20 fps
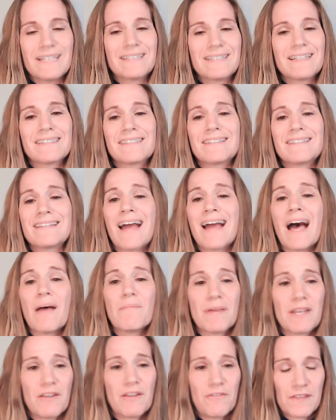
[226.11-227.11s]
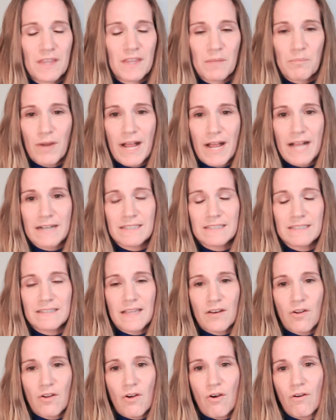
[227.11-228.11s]
It does not benefit the practice
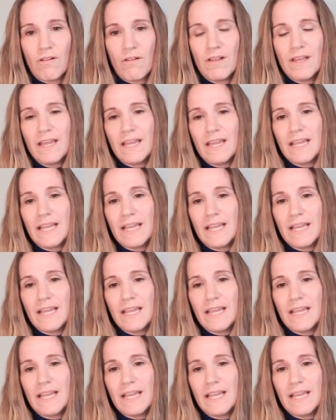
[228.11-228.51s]
at all.